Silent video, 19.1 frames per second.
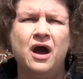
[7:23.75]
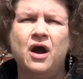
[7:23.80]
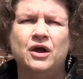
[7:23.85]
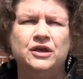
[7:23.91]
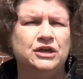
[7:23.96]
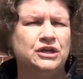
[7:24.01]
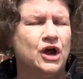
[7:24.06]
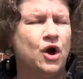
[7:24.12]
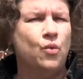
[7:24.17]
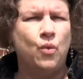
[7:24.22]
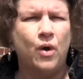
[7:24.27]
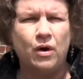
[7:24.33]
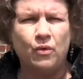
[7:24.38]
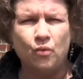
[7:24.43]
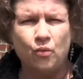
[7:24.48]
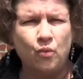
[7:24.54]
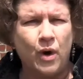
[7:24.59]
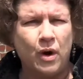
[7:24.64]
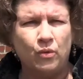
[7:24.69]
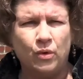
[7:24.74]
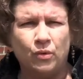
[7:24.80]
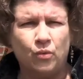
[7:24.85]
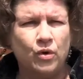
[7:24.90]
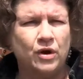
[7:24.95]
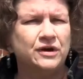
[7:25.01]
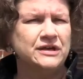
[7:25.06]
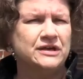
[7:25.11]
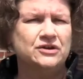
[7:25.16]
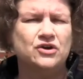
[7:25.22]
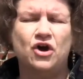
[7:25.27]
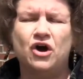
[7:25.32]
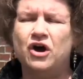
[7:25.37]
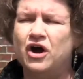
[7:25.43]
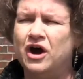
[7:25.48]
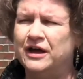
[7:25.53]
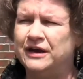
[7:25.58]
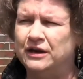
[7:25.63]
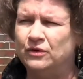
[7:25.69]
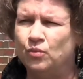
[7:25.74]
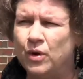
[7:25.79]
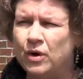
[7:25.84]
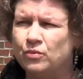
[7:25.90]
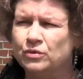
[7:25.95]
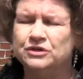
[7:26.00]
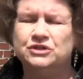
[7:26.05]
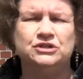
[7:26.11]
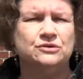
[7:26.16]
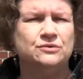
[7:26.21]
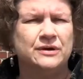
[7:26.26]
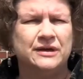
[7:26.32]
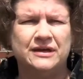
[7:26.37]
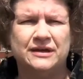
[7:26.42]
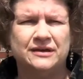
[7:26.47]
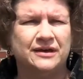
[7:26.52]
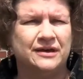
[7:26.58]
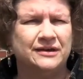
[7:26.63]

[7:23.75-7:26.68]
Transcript: you know, what, what we're working on and what we're doing.